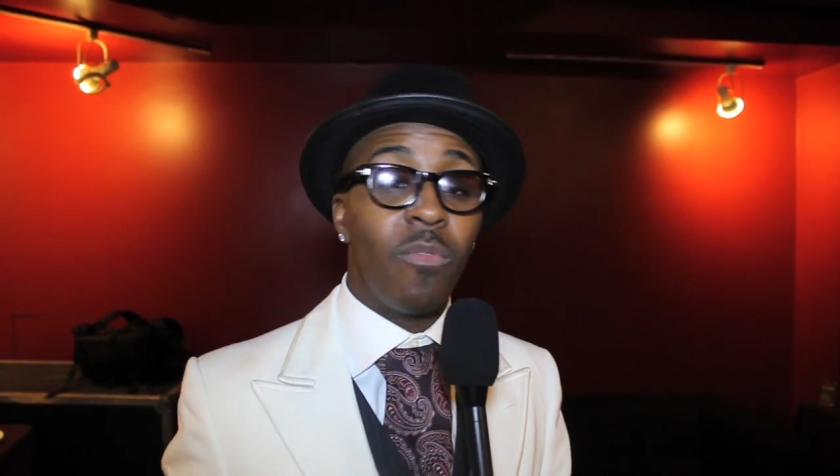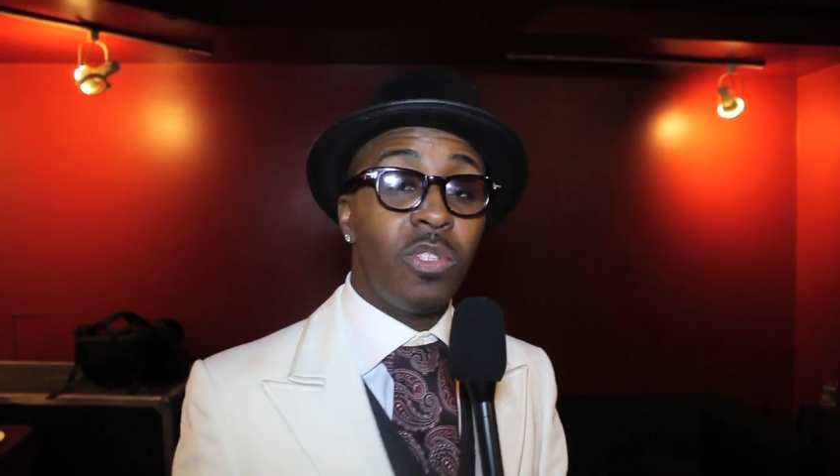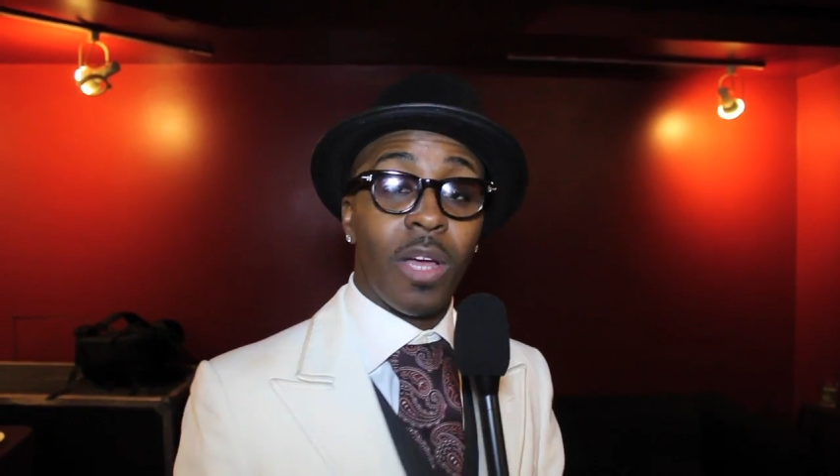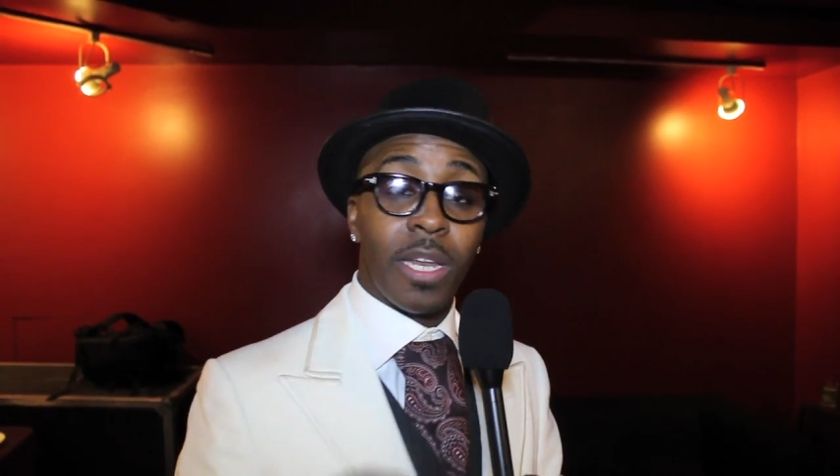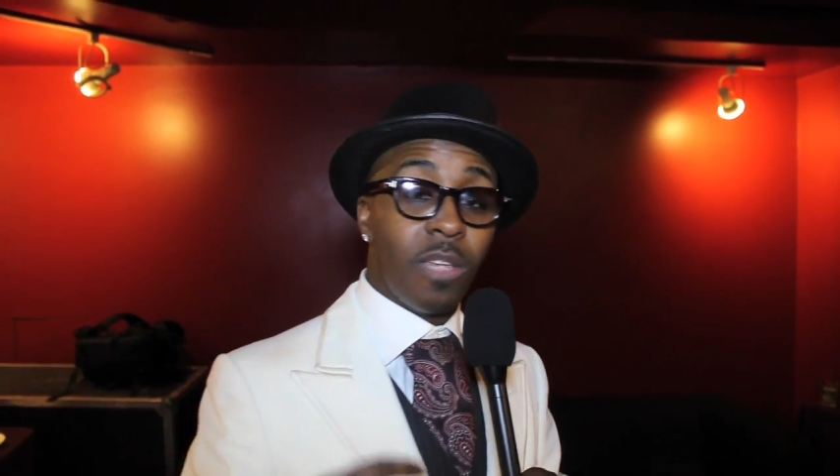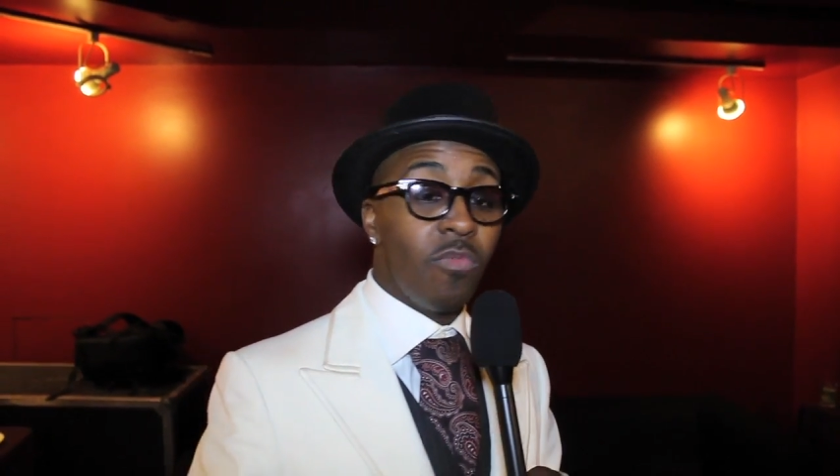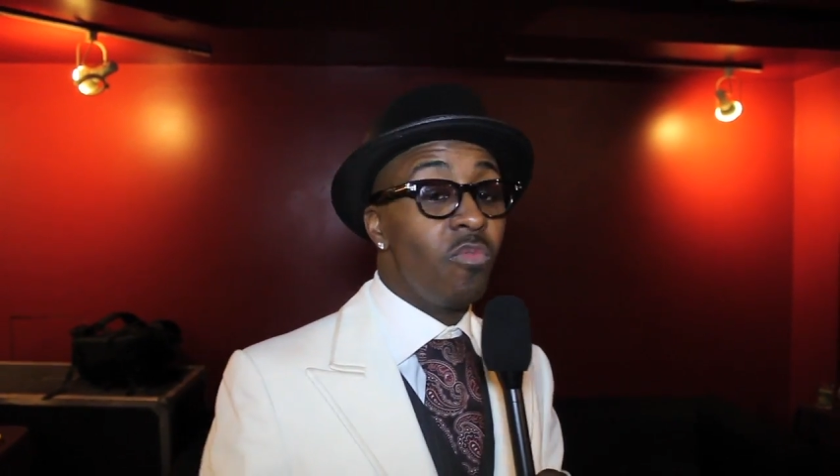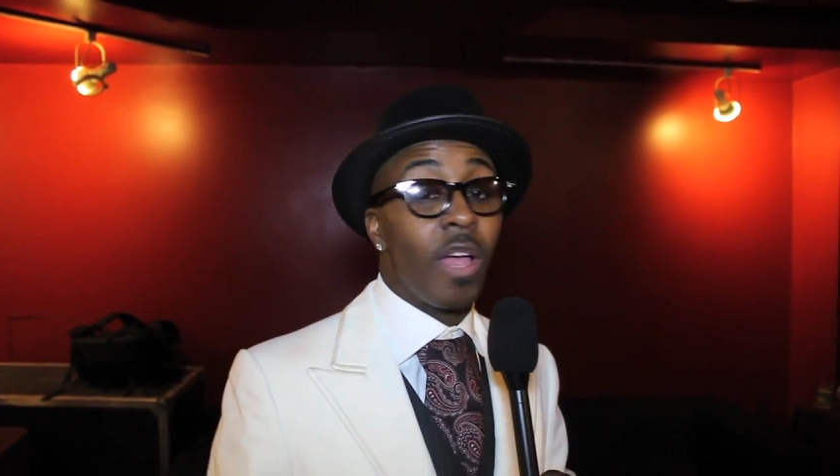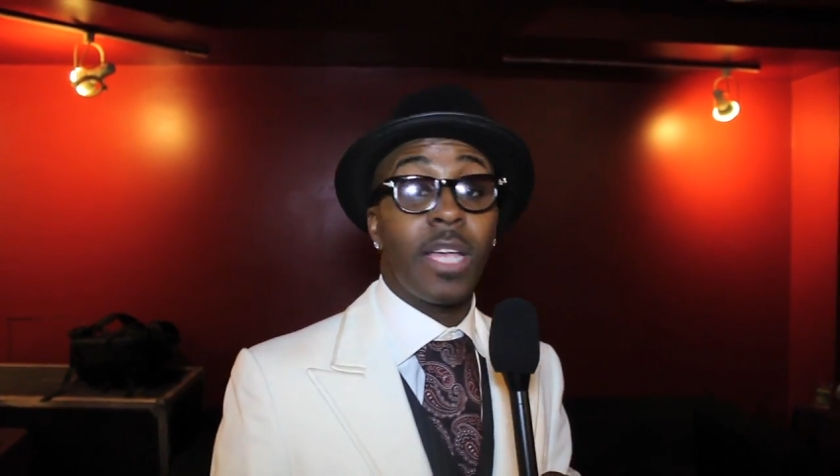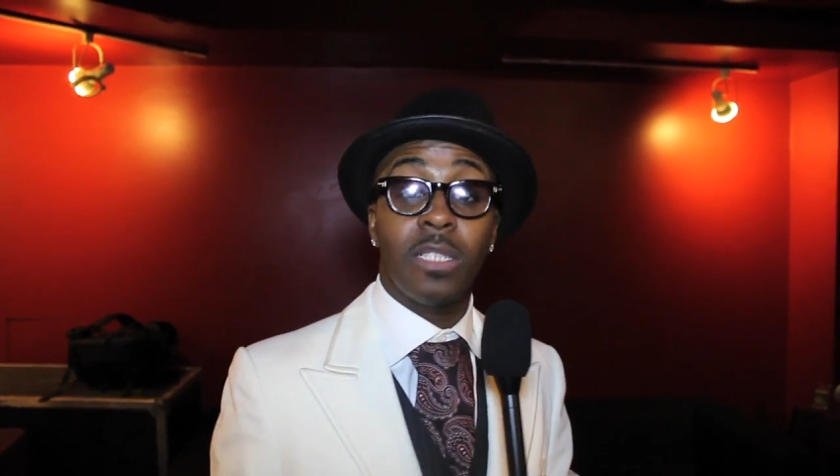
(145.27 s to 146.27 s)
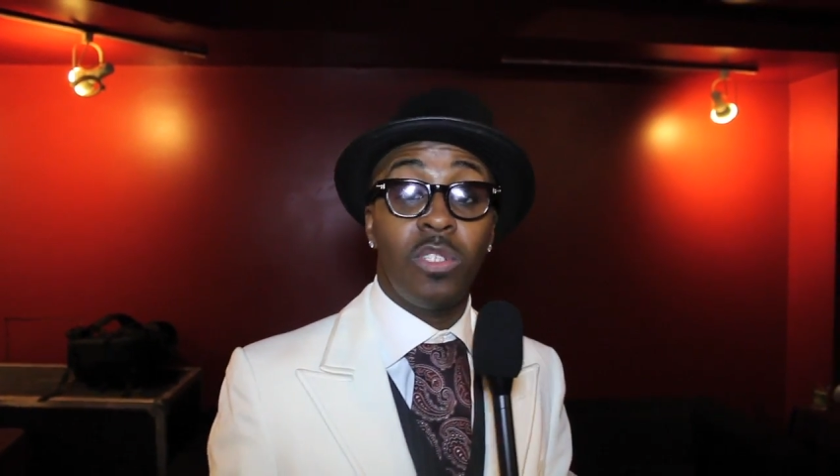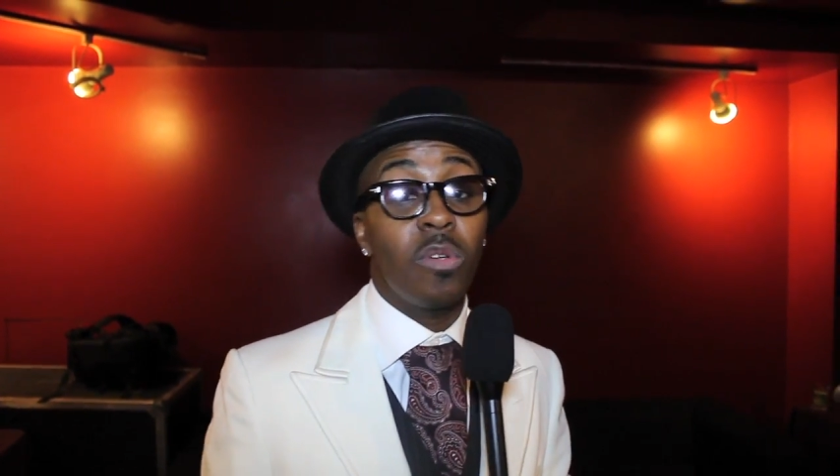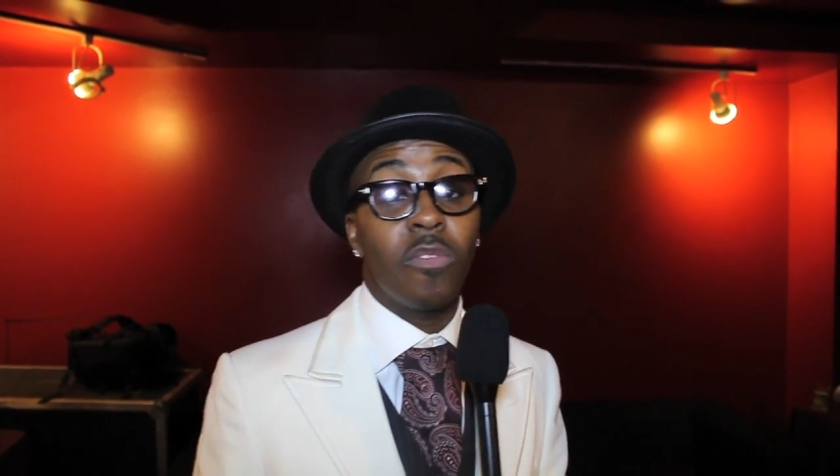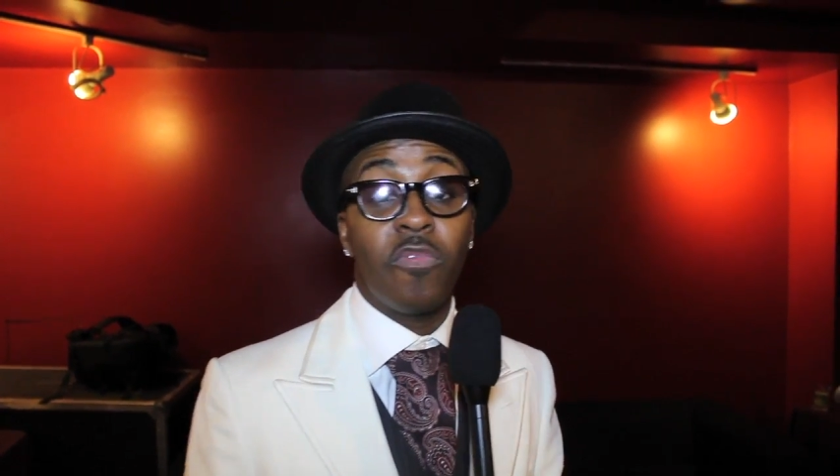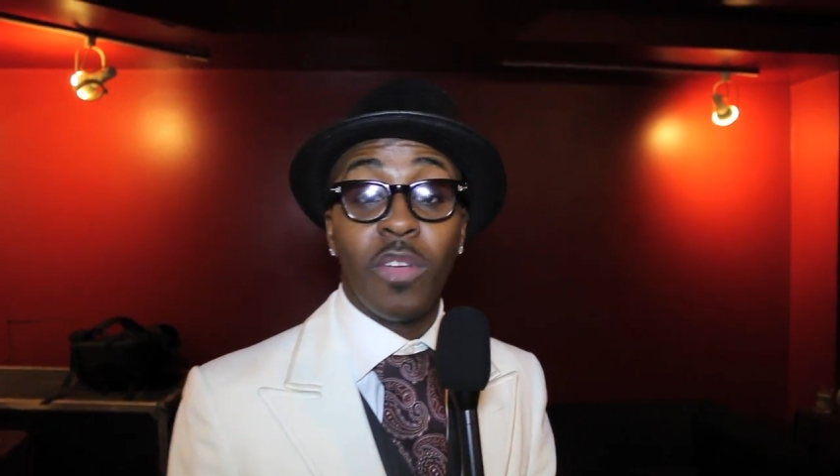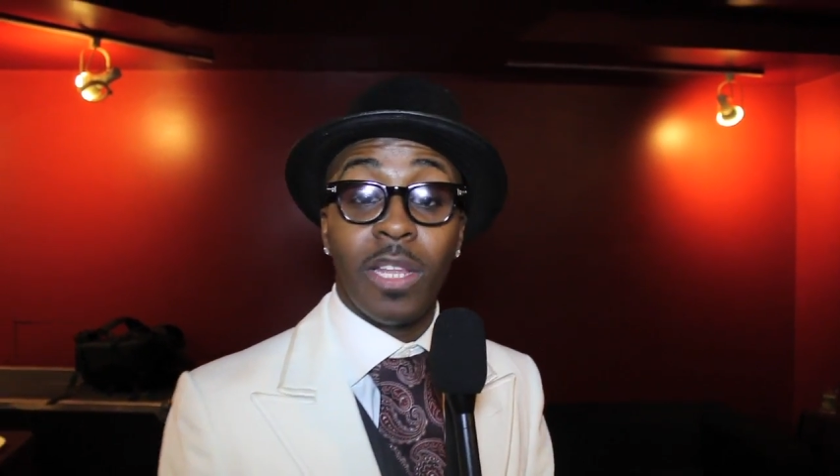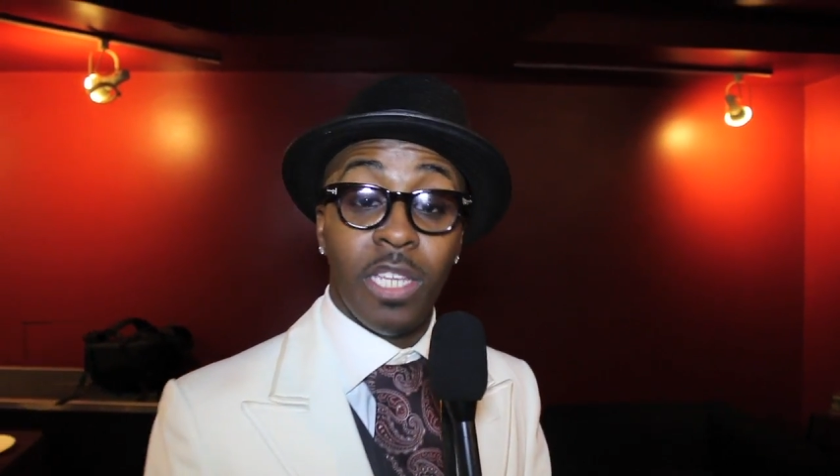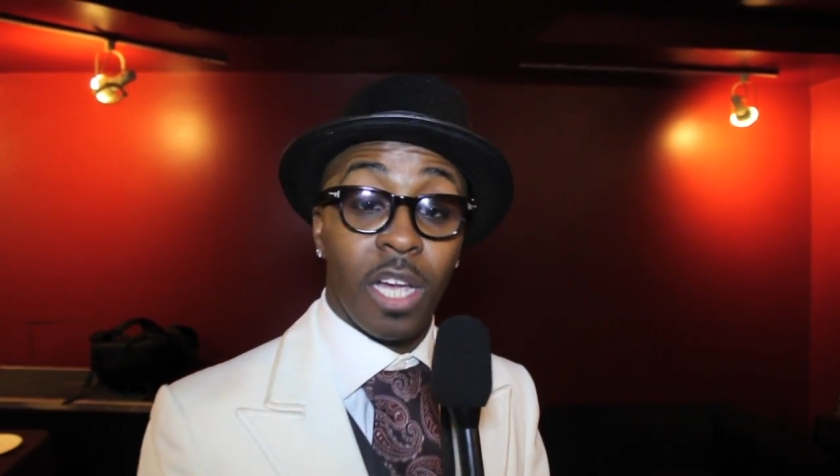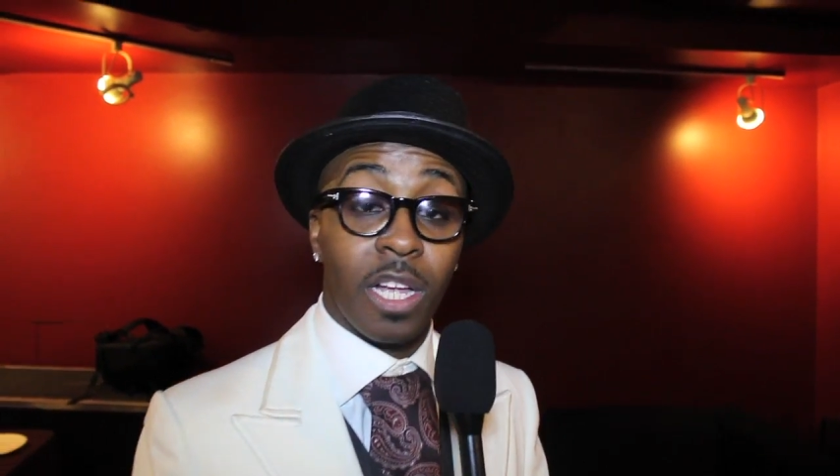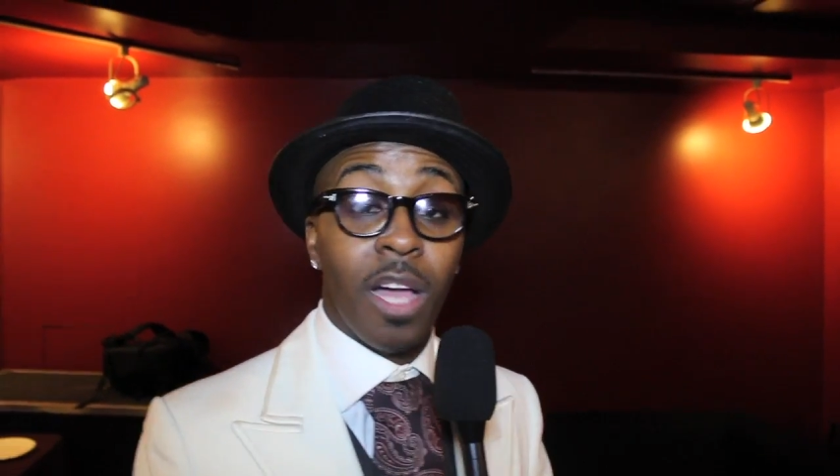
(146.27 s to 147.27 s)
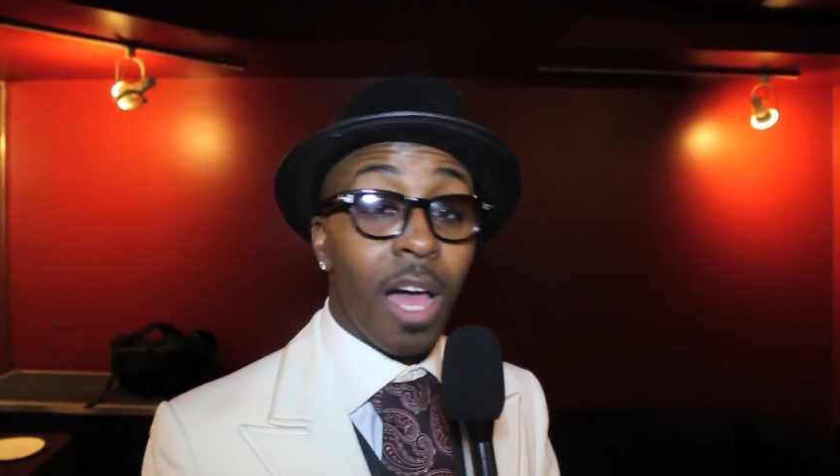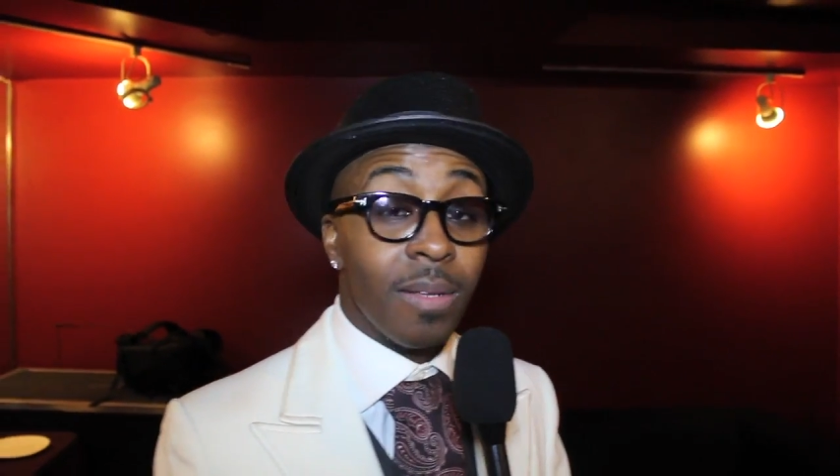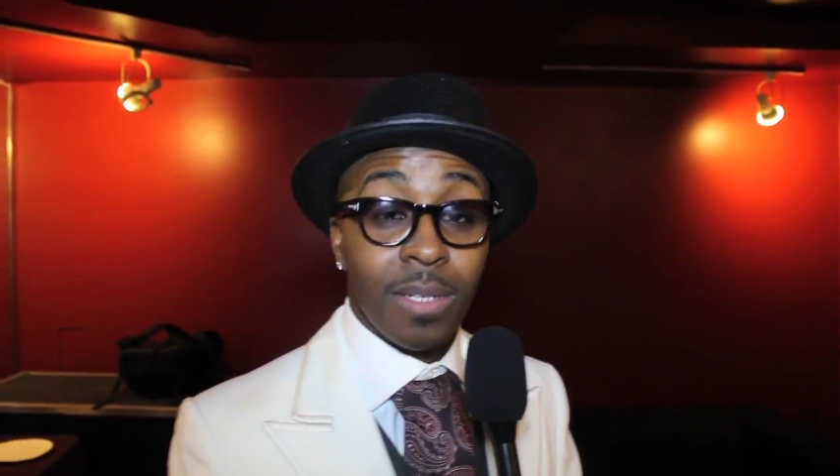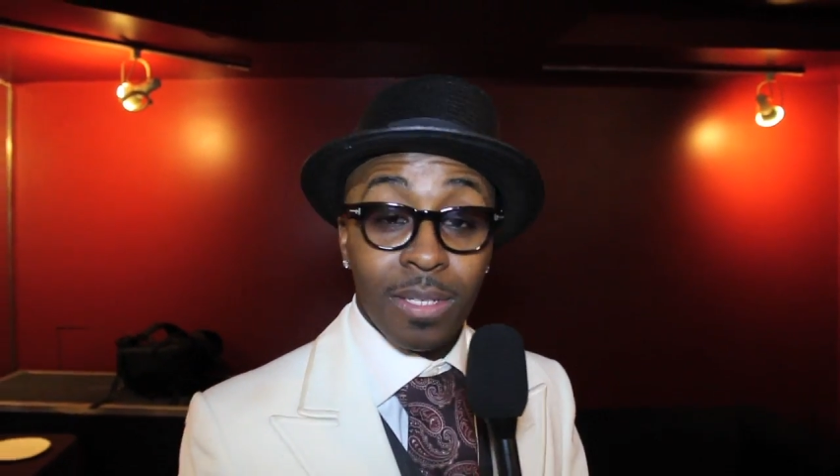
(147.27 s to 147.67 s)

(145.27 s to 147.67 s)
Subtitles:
We're trying to give you records that you can feel in your gut.